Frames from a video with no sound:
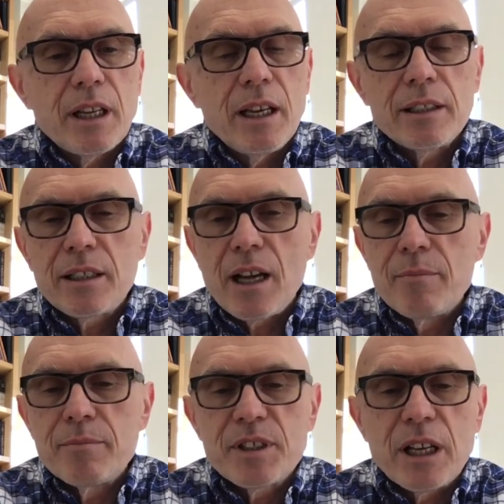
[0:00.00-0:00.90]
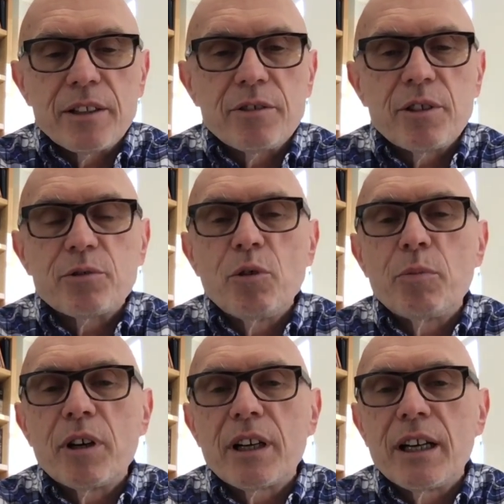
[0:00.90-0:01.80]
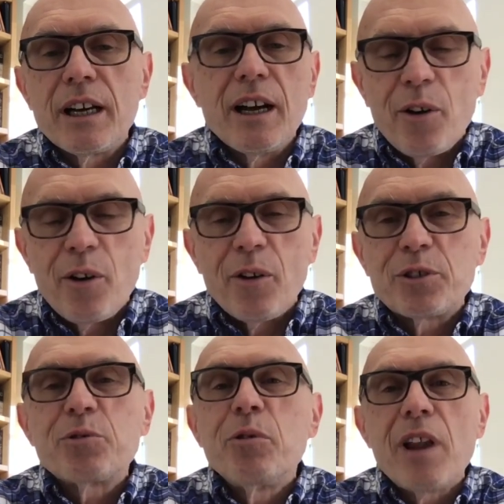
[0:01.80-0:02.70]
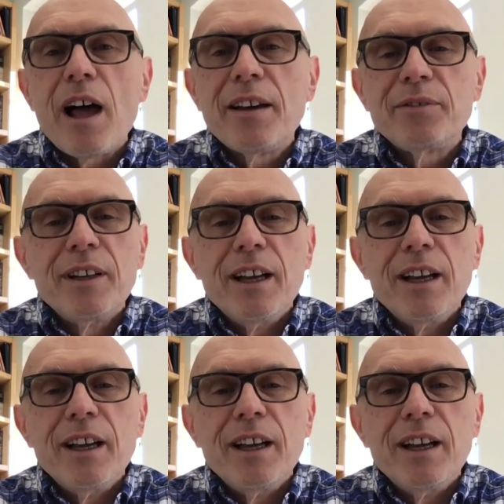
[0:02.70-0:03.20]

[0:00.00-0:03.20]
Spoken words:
it comes under the rubric of the true life.